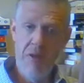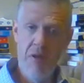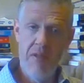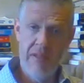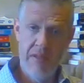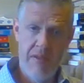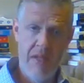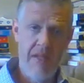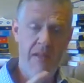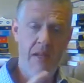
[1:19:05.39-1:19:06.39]
Footnote six oh
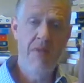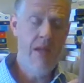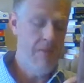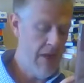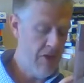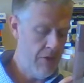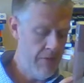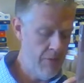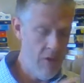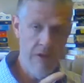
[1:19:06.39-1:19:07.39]
six, same thing, page
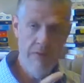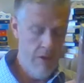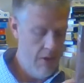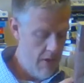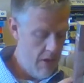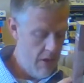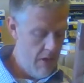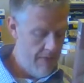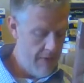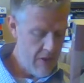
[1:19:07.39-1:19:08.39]
two forty.
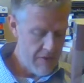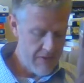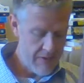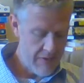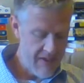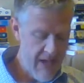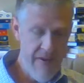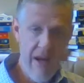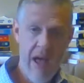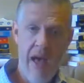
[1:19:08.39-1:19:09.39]
Footnote six oh
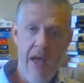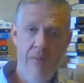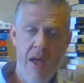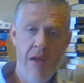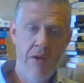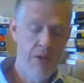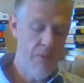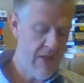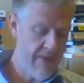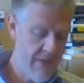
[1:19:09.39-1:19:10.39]
seven, I read during the
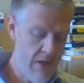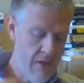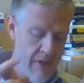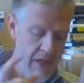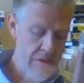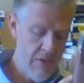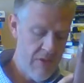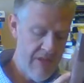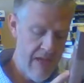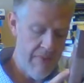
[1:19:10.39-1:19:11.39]
readings video, but I do
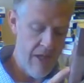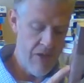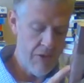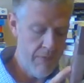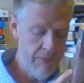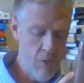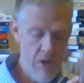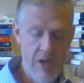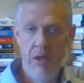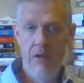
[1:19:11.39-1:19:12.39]
cite page two
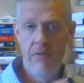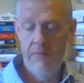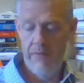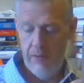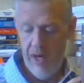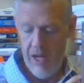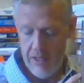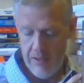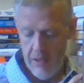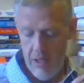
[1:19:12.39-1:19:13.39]
forty of
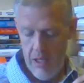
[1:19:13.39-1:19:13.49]
Varieties.